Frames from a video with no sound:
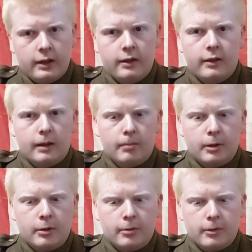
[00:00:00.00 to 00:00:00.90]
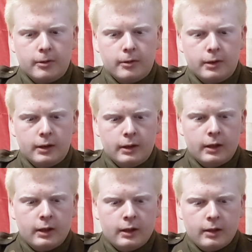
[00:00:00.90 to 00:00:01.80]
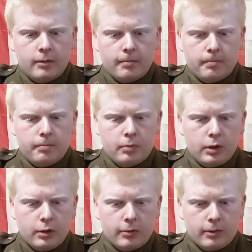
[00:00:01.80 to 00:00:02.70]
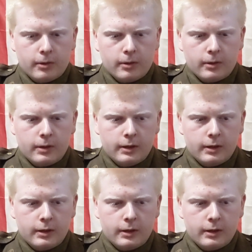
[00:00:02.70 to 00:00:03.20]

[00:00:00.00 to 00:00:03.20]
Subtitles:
Is a beautiful, beautiful